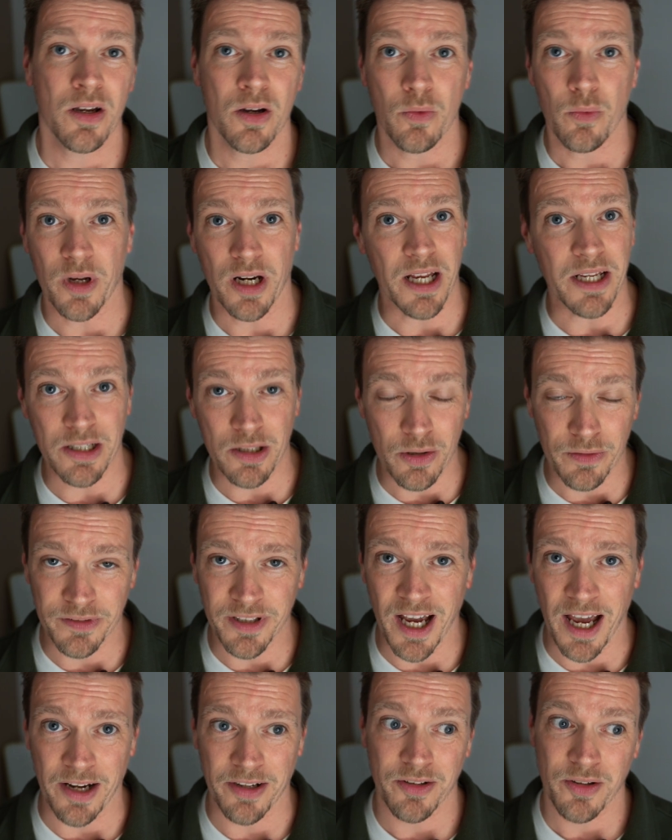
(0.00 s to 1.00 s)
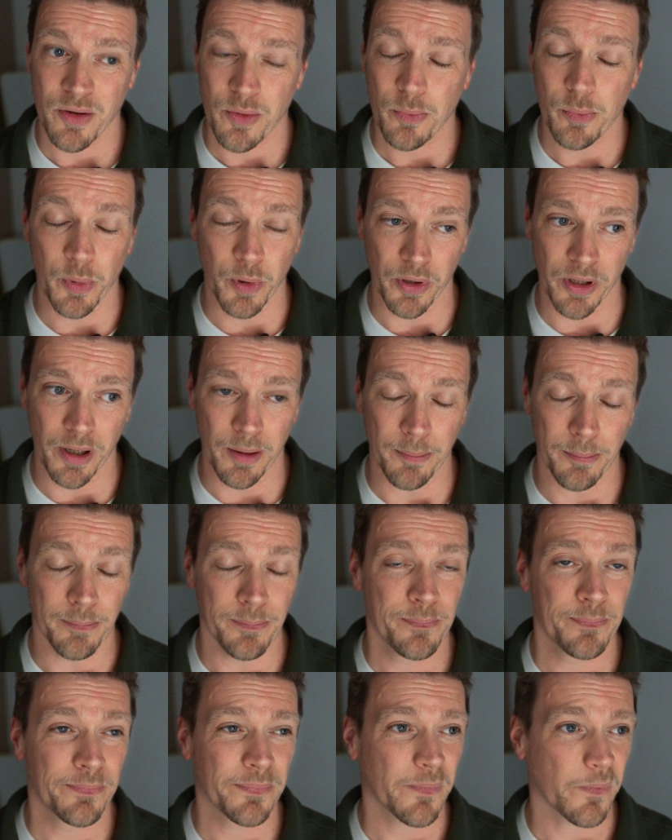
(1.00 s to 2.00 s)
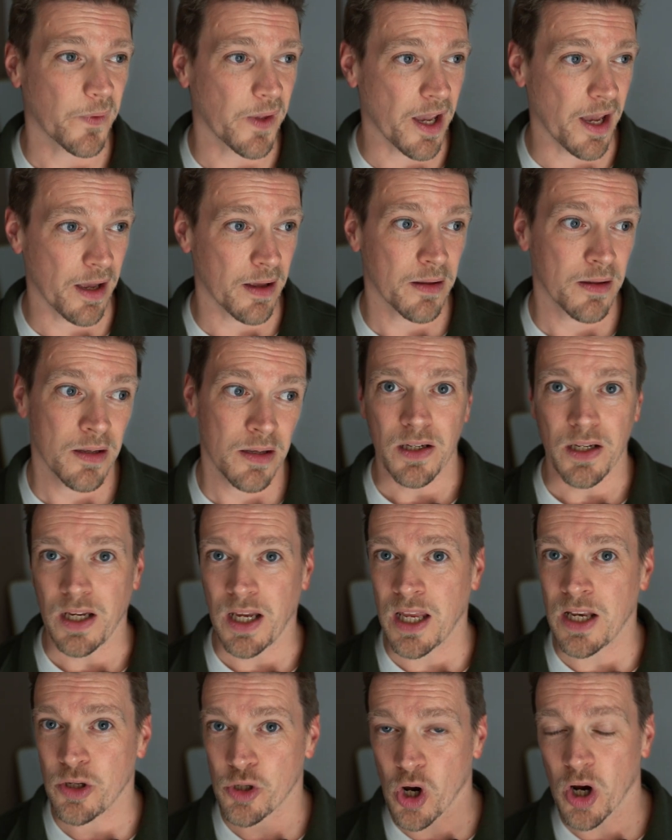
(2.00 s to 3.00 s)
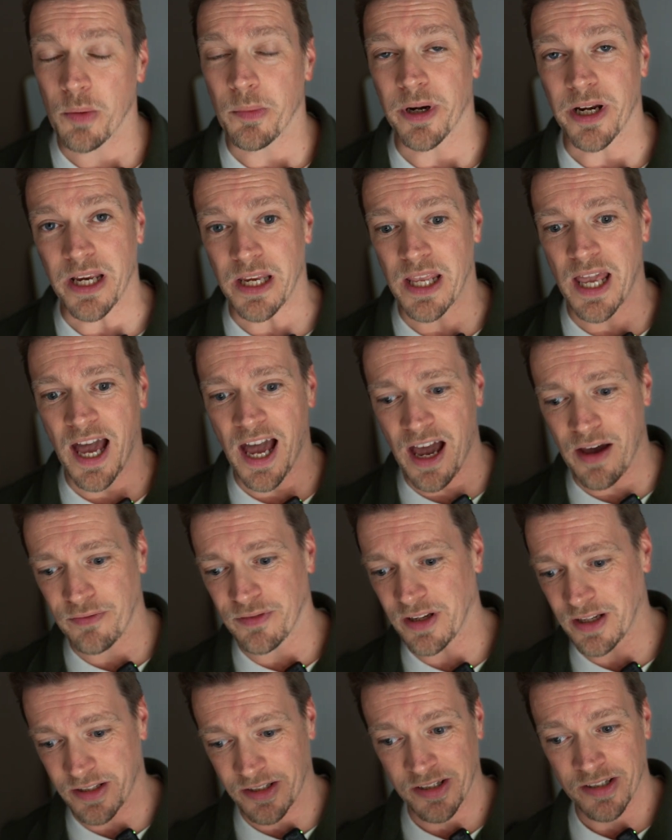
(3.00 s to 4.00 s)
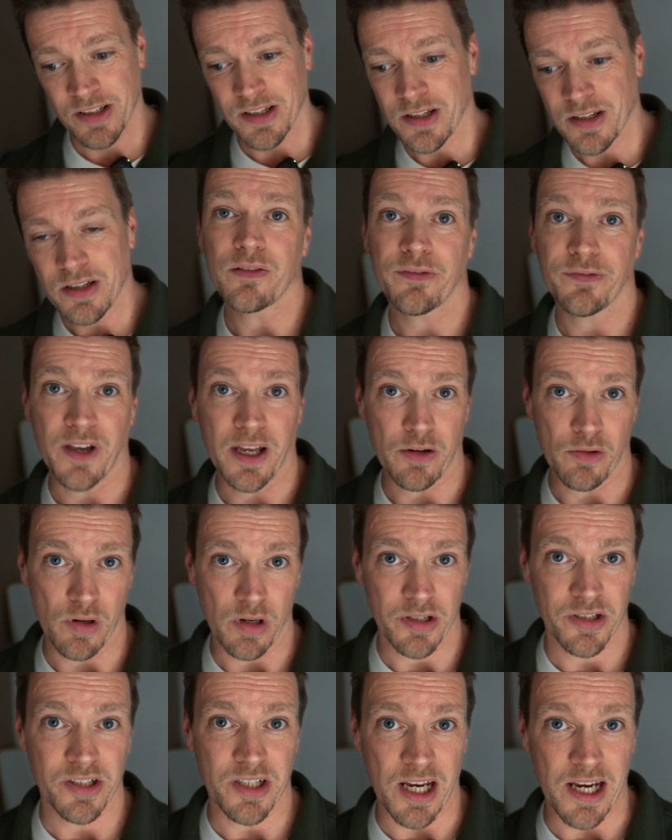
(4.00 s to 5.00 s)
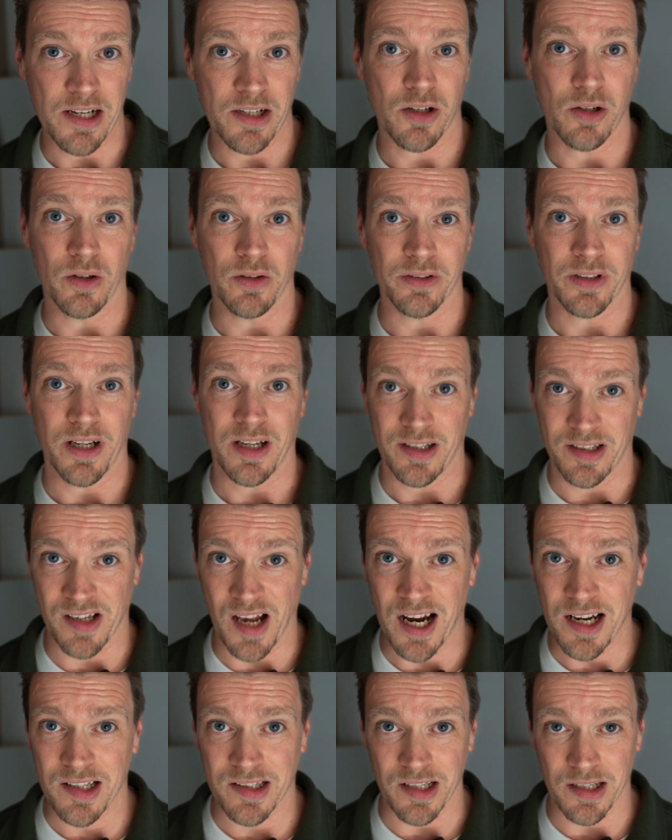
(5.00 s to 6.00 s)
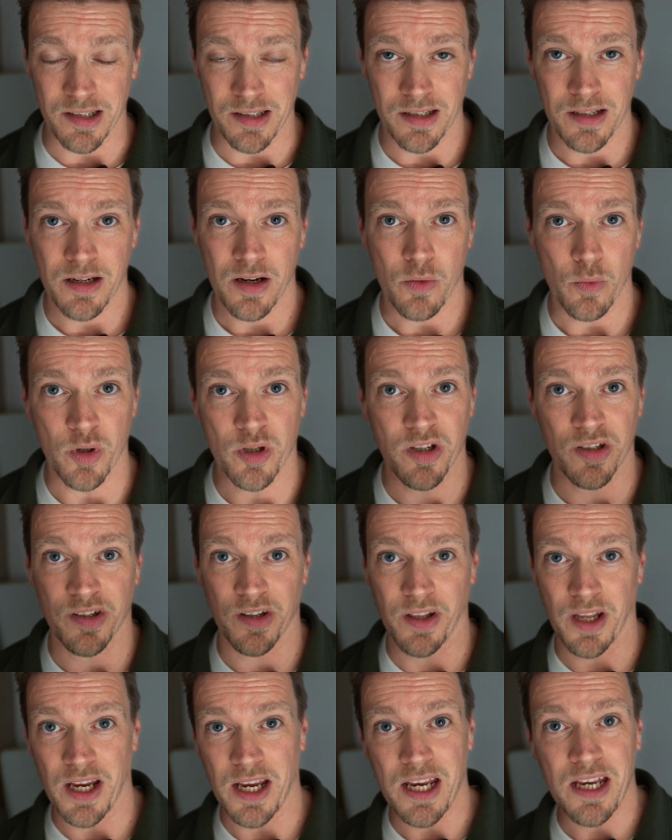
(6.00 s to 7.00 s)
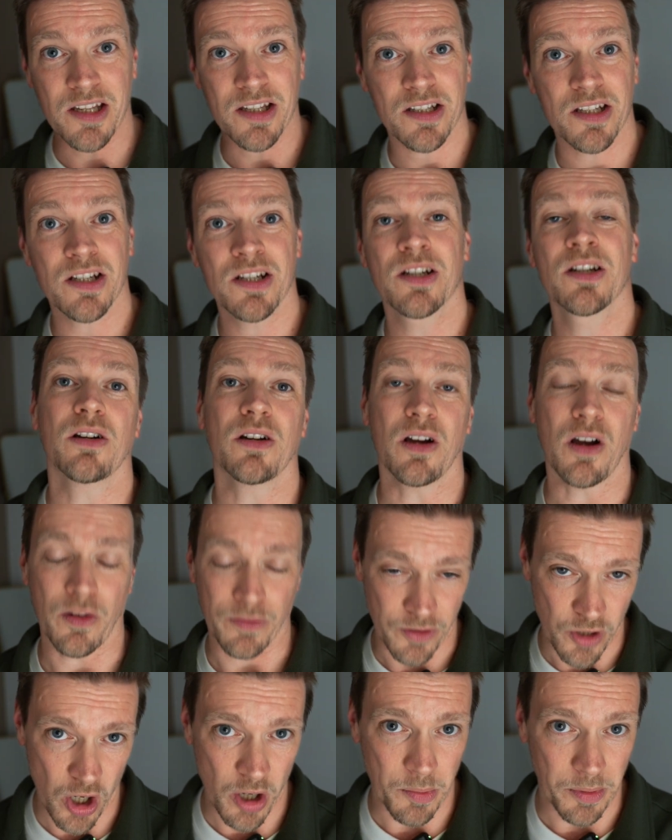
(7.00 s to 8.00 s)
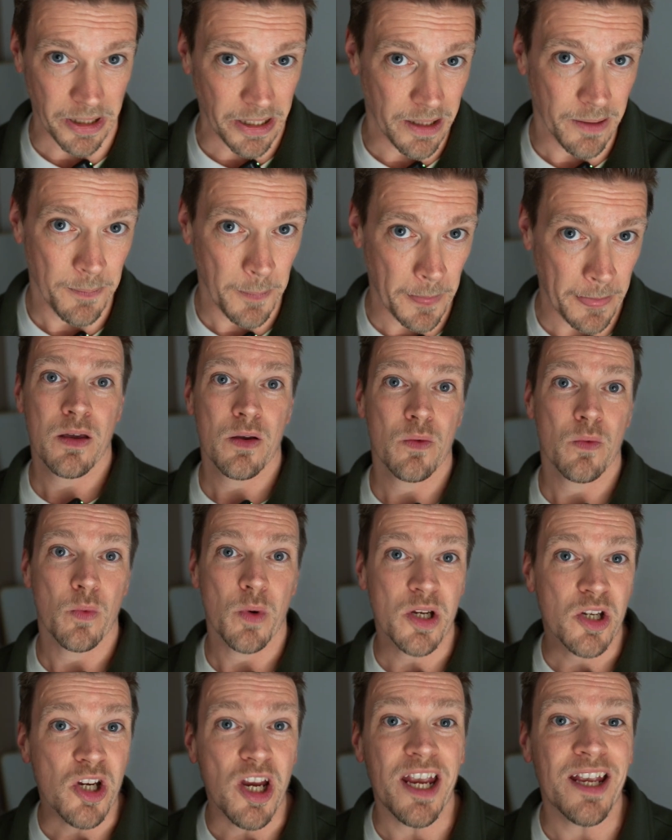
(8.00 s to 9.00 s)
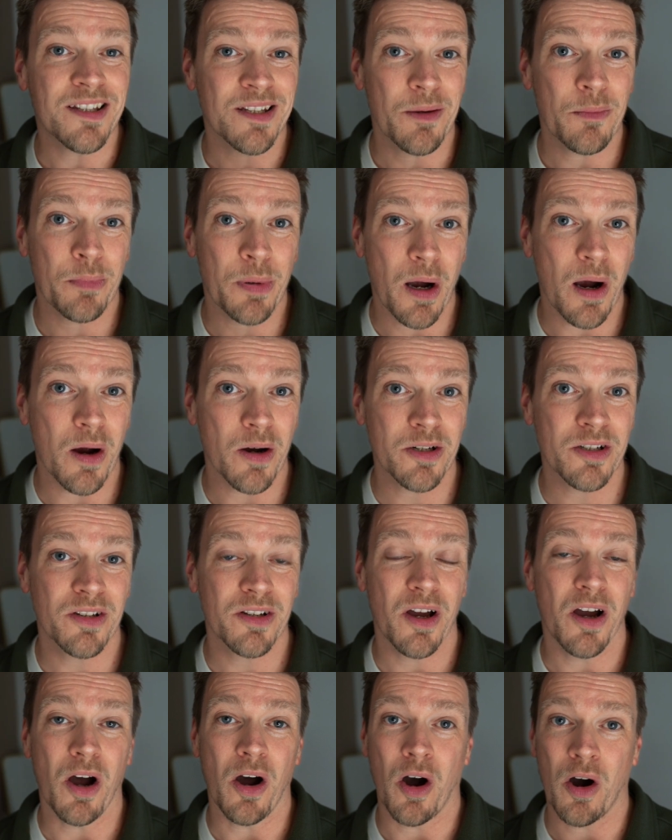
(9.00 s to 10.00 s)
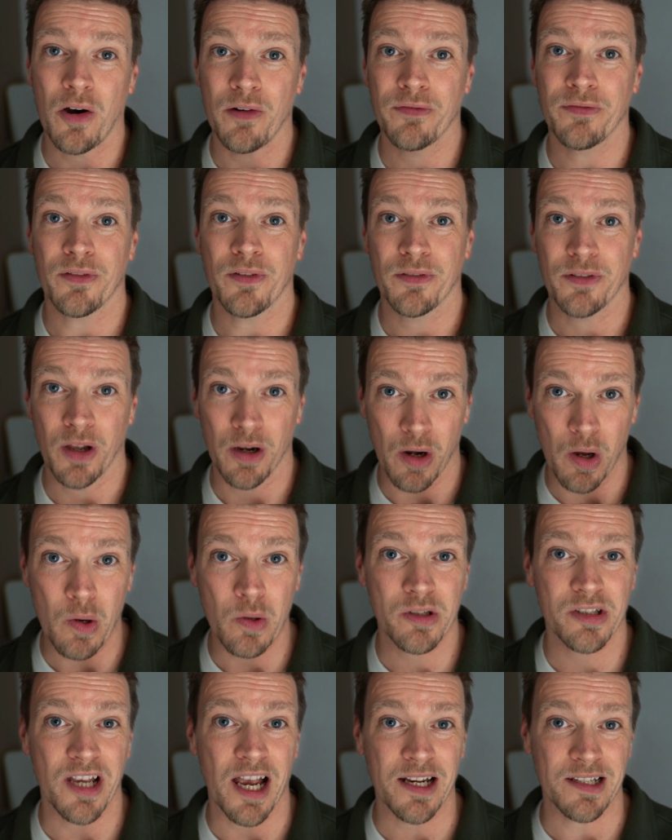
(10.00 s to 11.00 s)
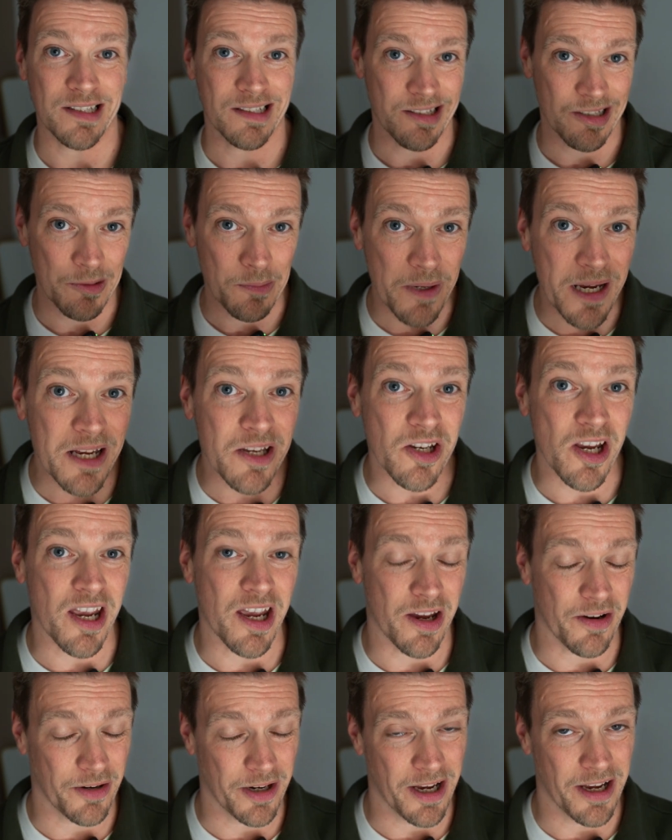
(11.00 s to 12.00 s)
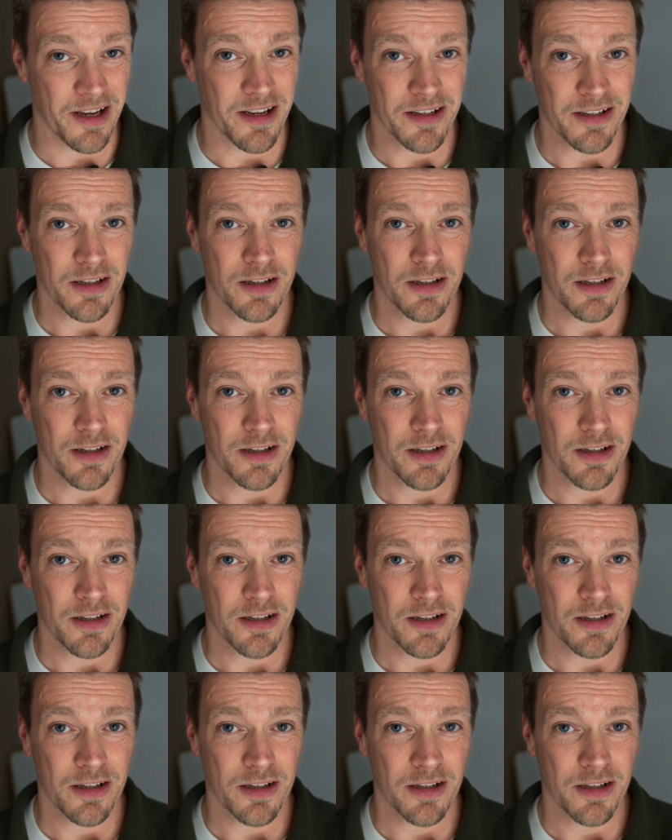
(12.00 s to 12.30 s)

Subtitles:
Well, I'd love that. But yeah. In Germany, you have this federal state called Sachsen, which is in the east of Germany, which isn't part of the Low Saxon speech area.